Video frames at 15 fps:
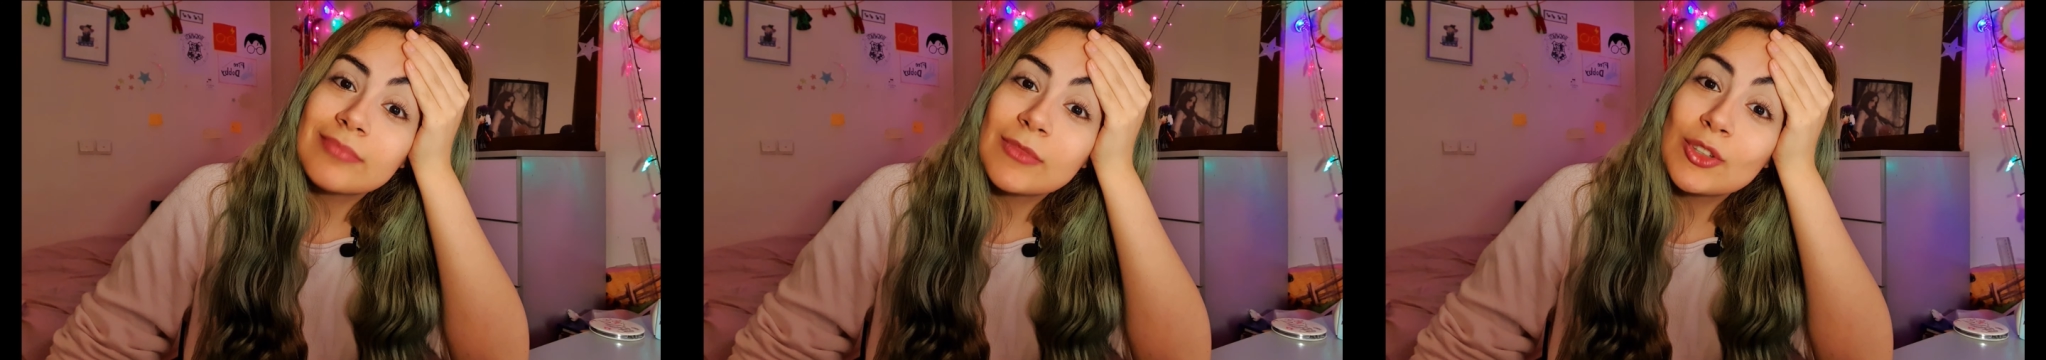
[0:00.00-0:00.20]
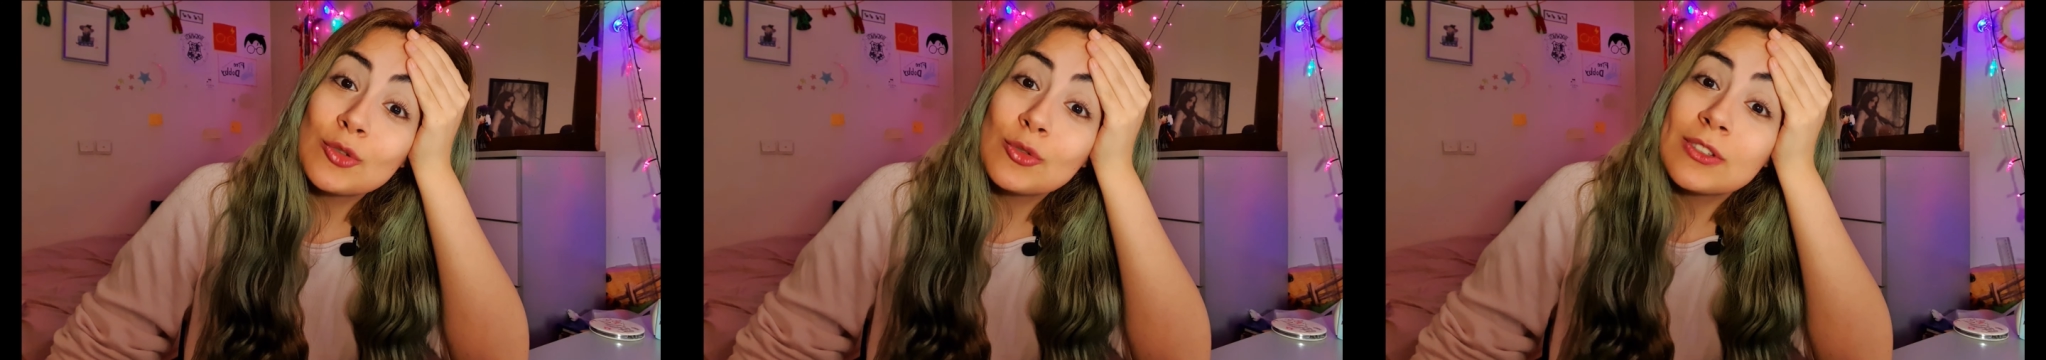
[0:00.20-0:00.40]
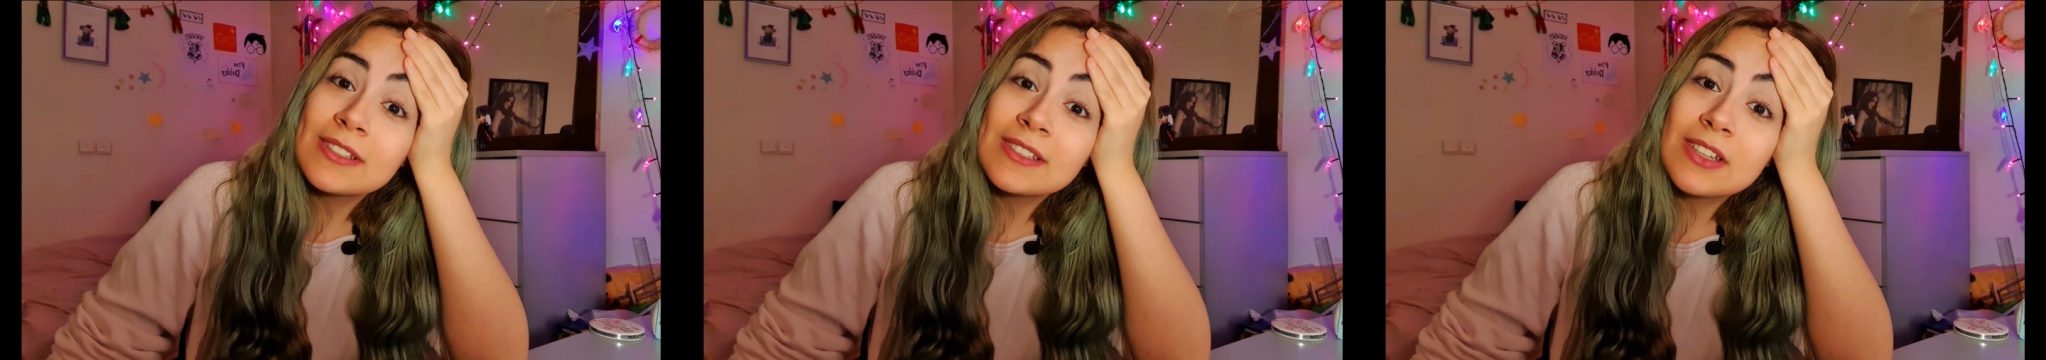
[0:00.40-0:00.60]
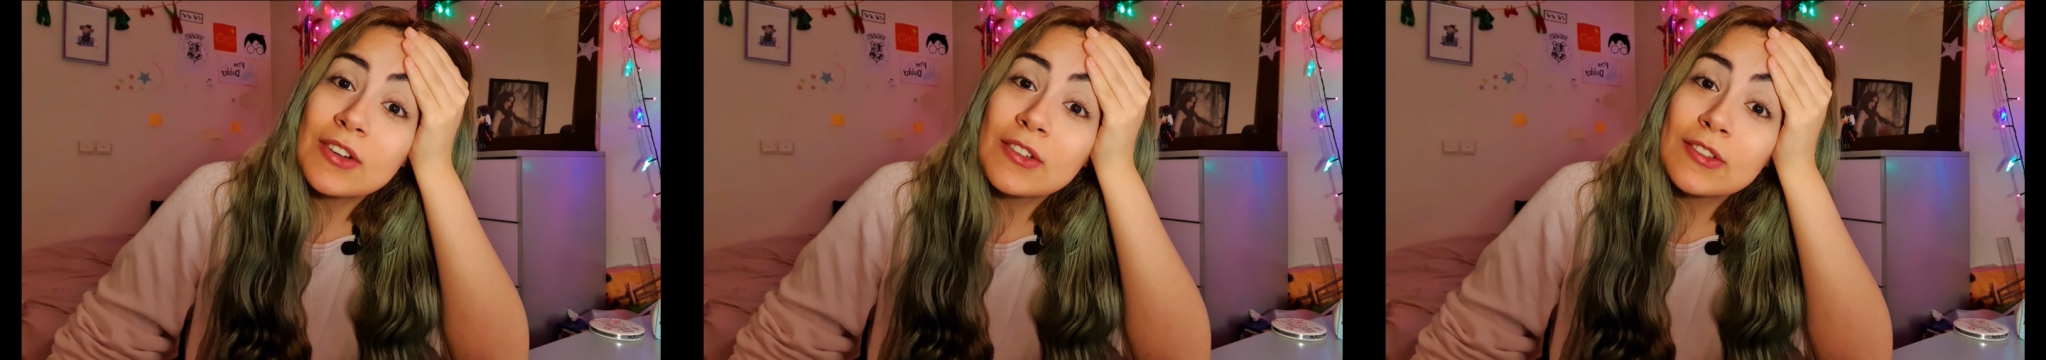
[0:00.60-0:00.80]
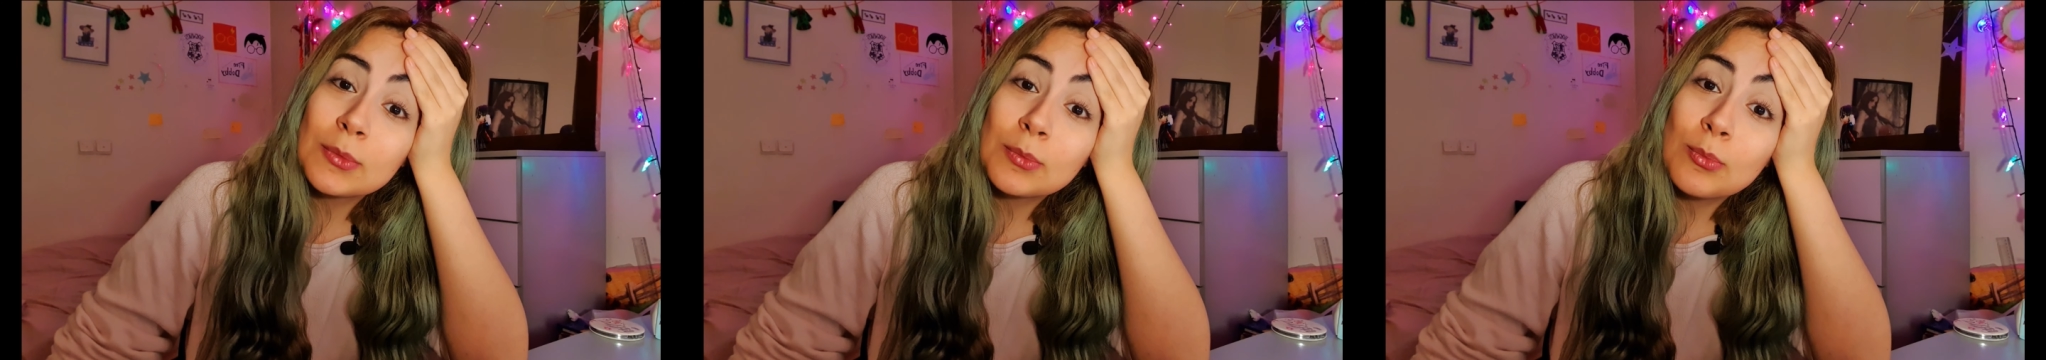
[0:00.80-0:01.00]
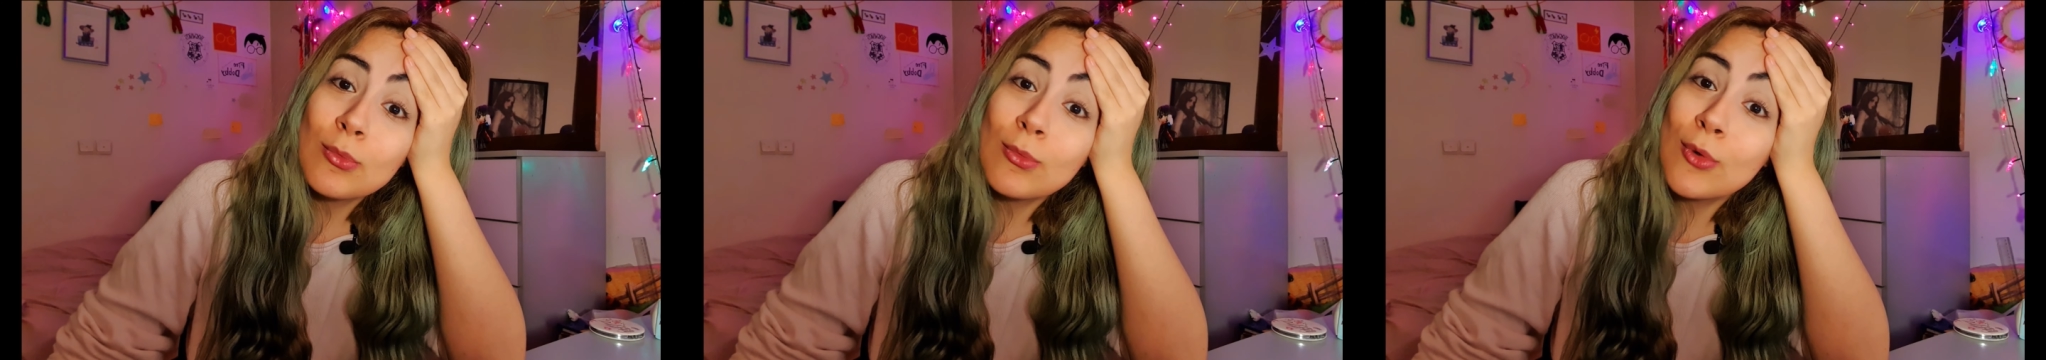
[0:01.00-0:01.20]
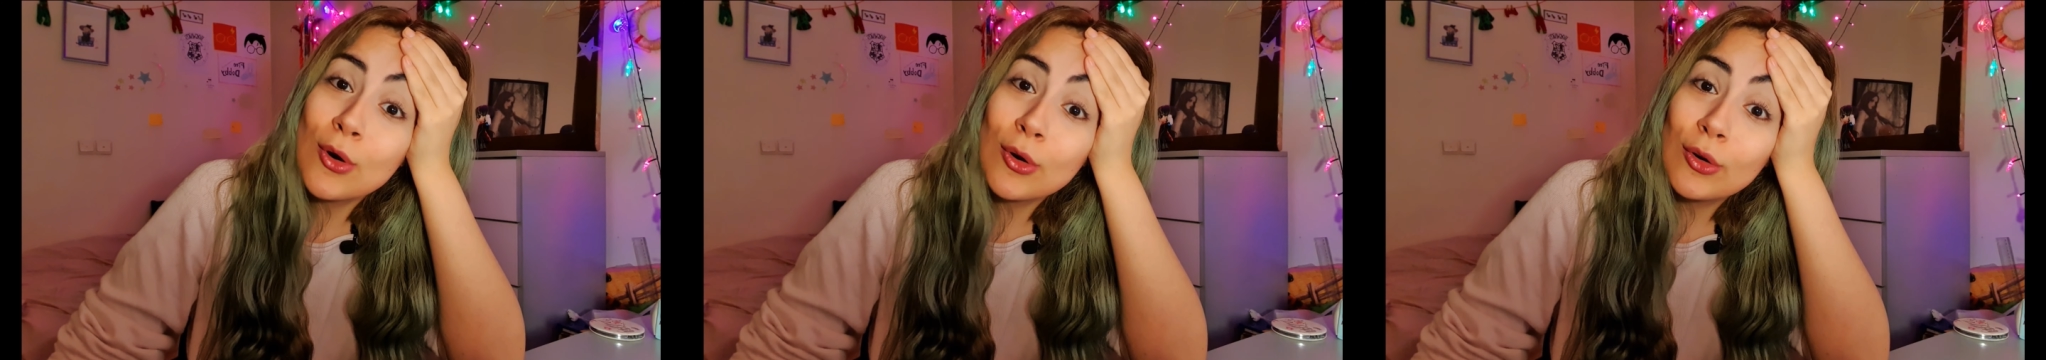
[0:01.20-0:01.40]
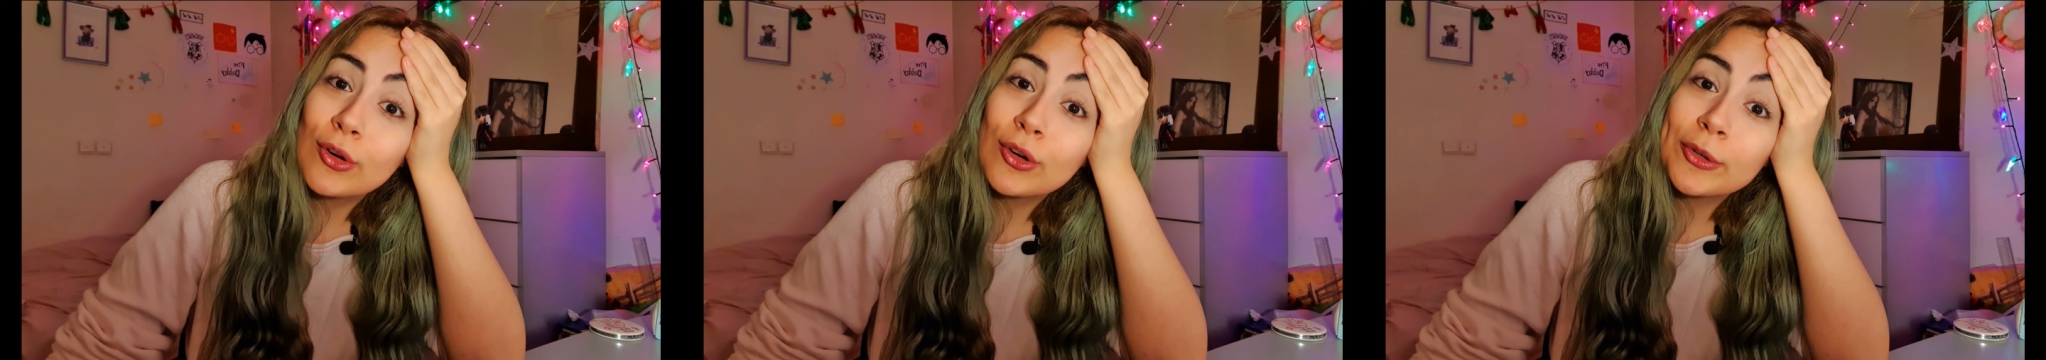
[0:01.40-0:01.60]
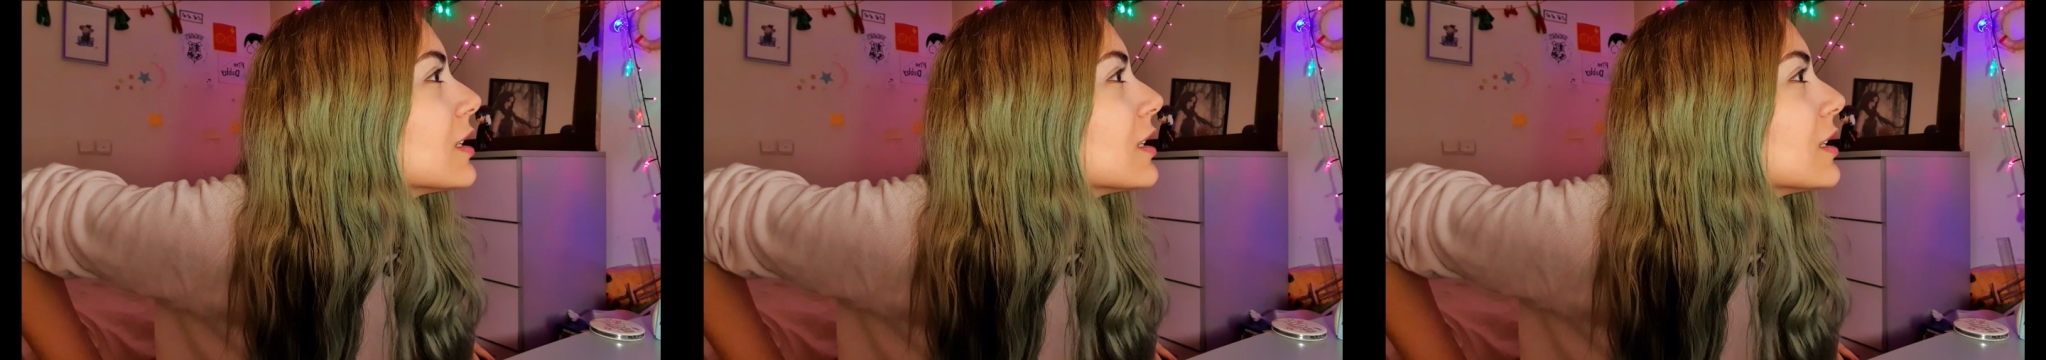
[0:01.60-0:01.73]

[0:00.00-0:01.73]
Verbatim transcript: You deserved more.